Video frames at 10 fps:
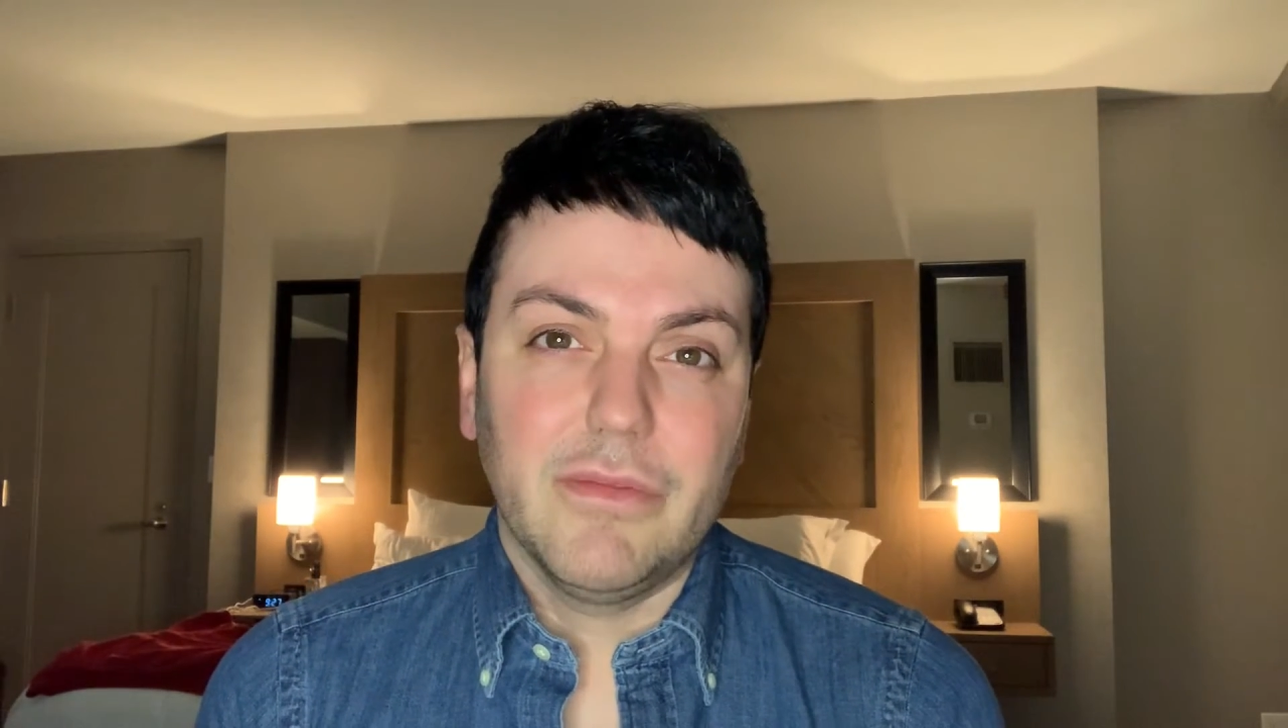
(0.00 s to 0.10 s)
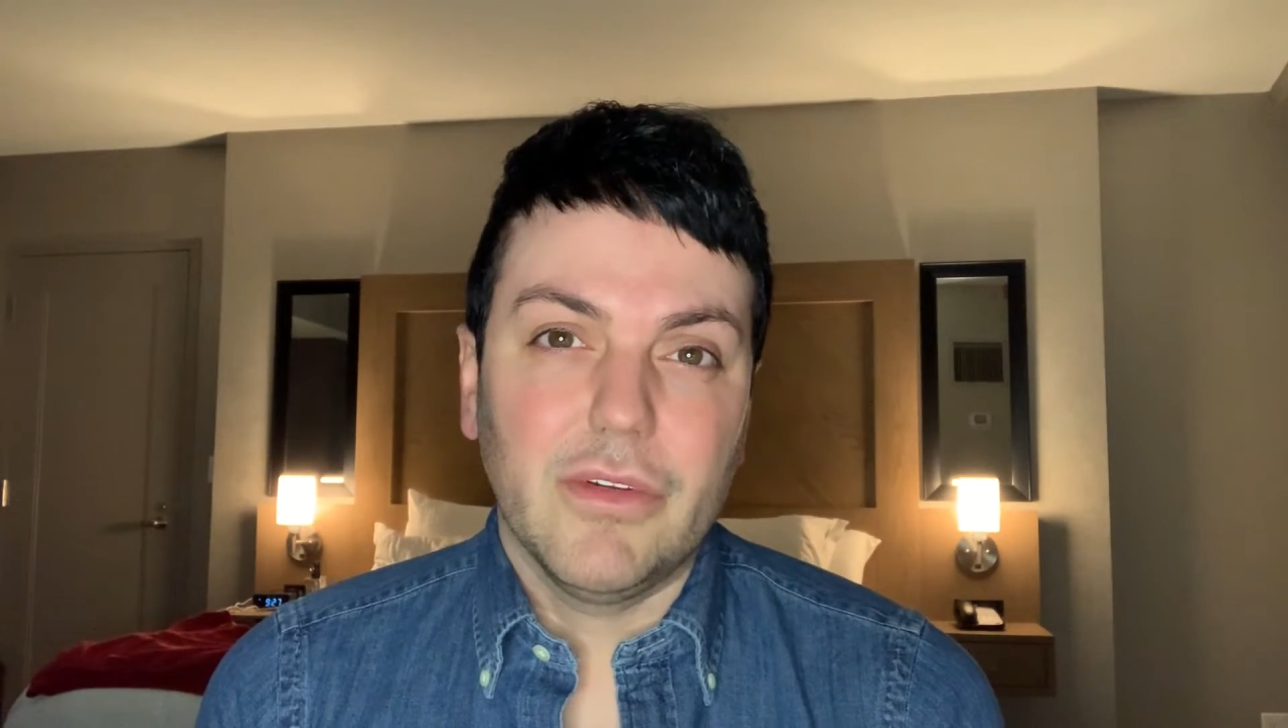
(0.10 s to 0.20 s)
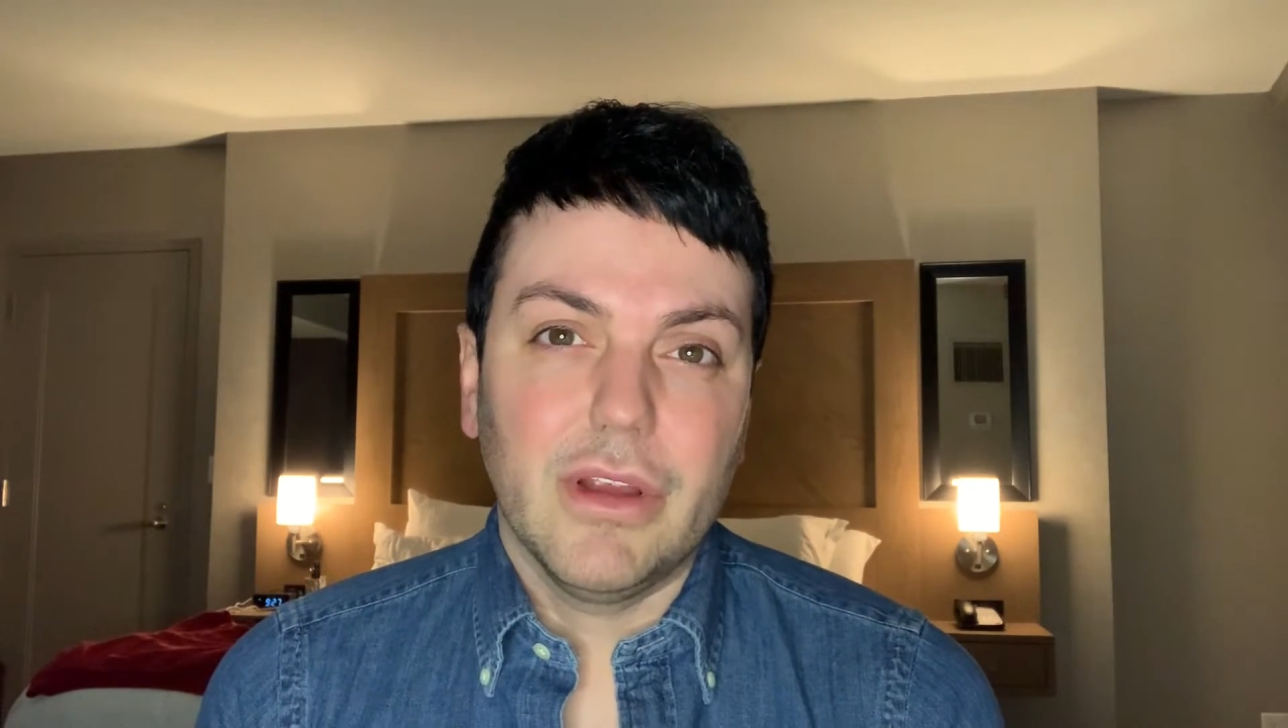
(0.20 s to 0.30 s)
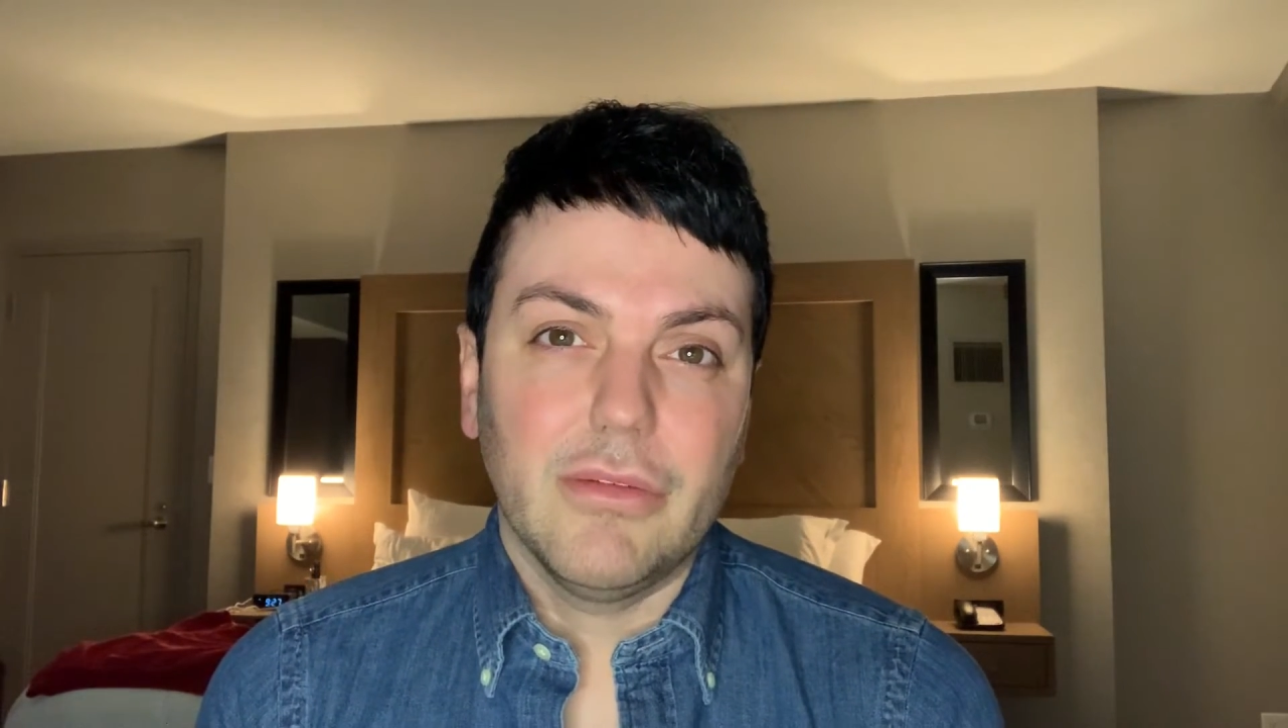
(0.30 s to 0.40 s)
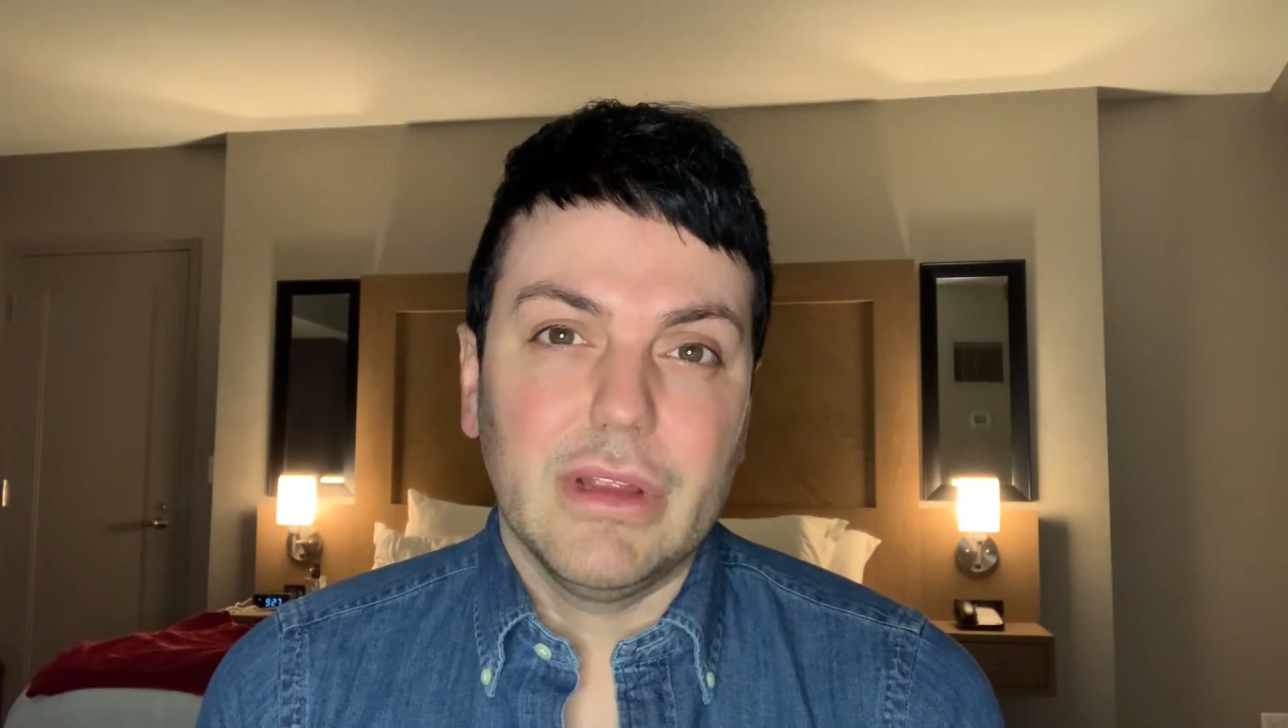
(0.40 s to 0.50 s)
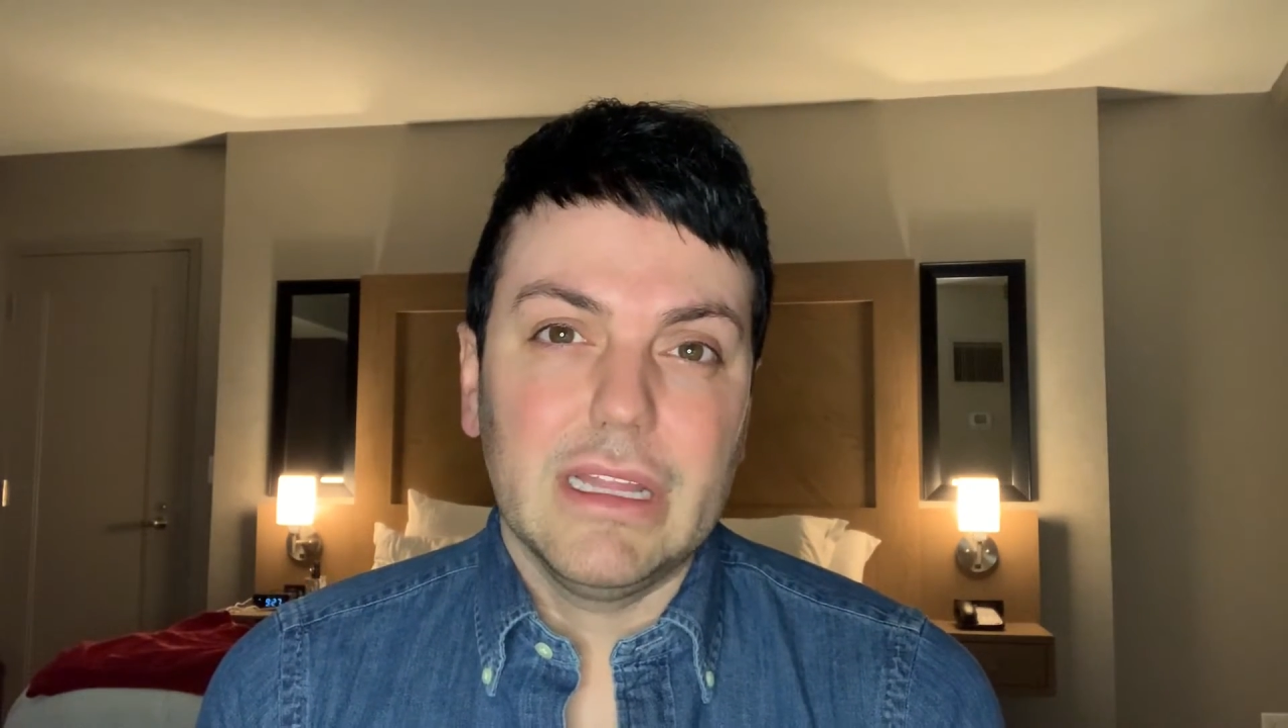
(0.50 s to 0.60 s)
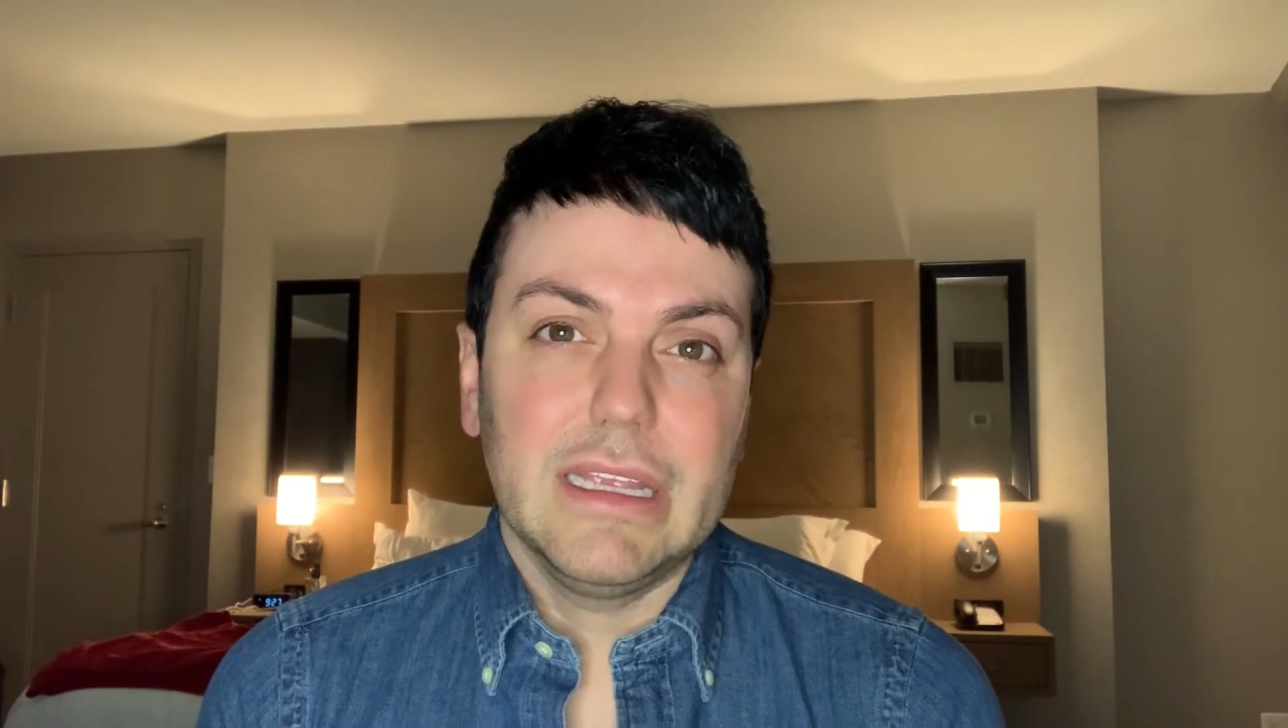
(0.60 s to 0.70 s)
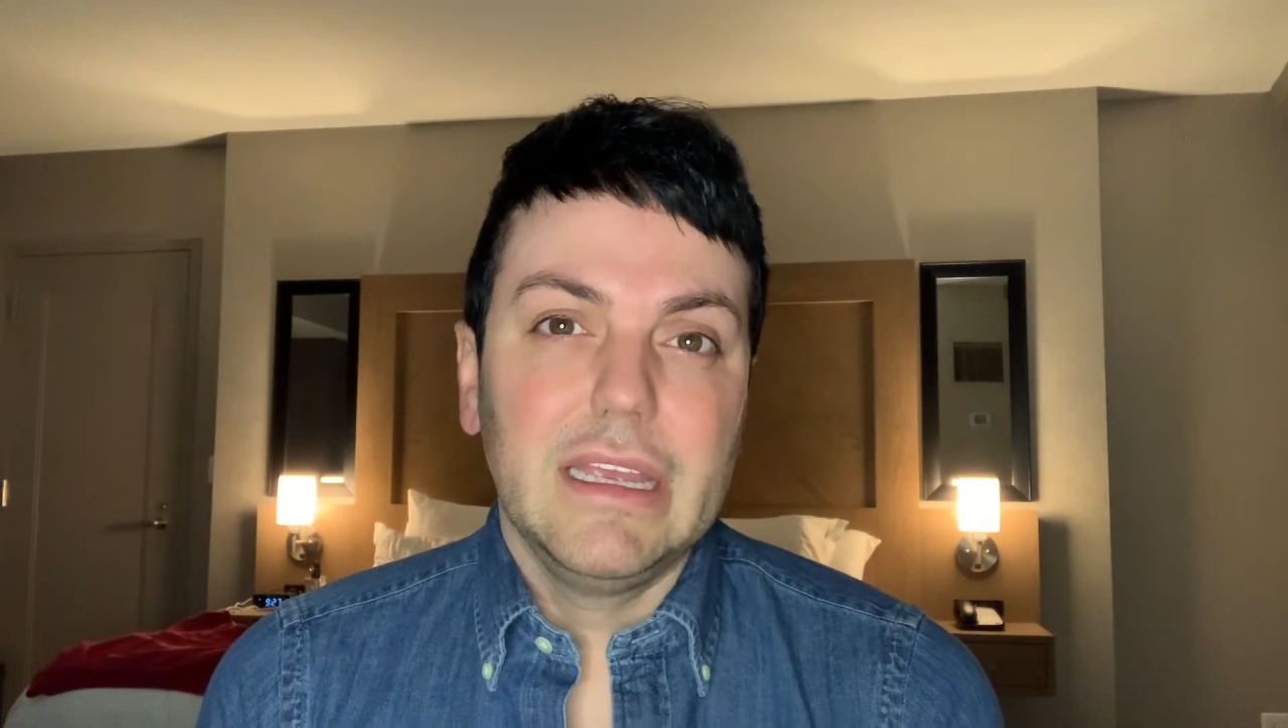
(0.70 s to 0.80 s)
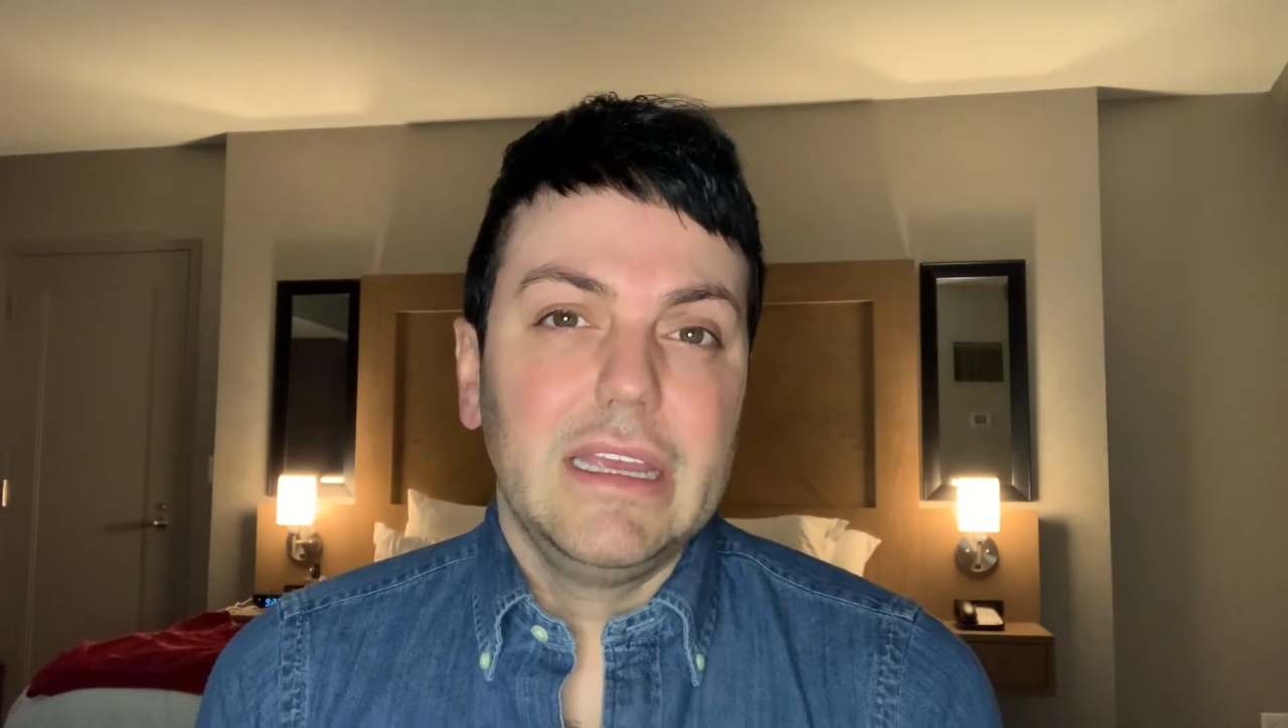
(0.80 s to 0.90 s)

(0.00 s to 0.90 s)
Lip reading: for it really.